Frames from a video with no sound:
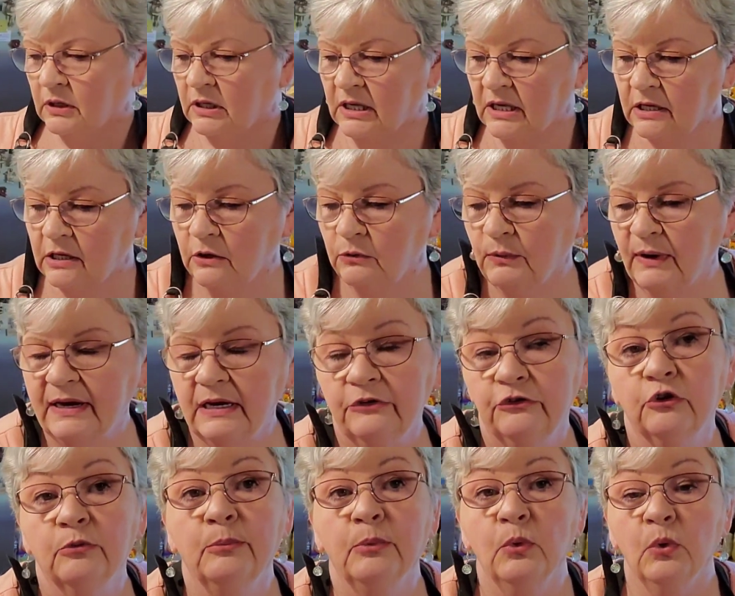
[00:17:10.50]
getting ready
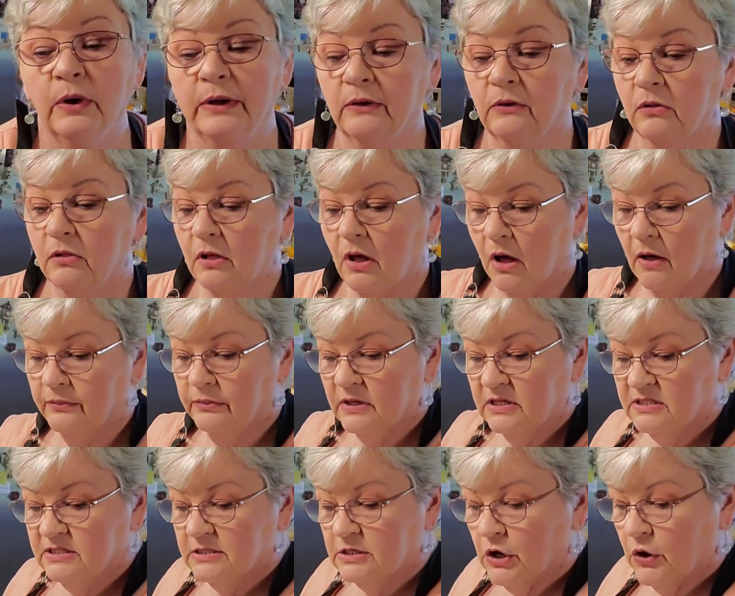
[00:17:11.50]
to boil on
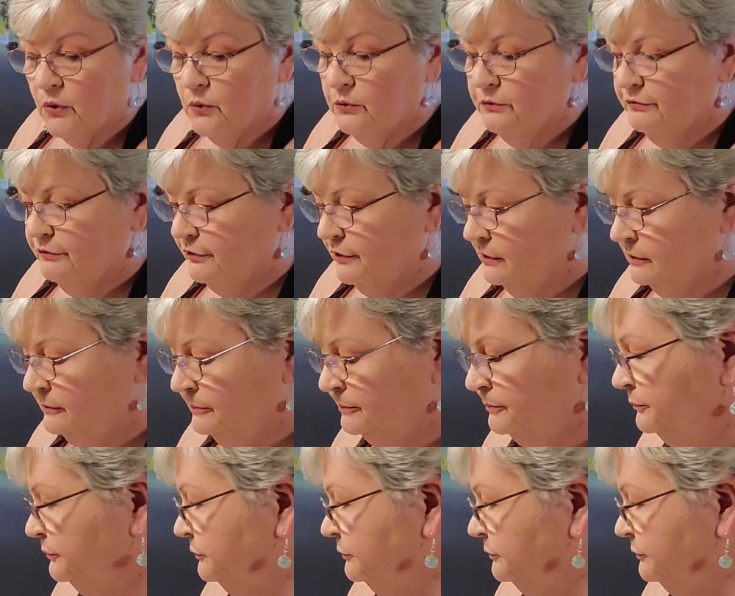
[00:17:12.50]
the stove.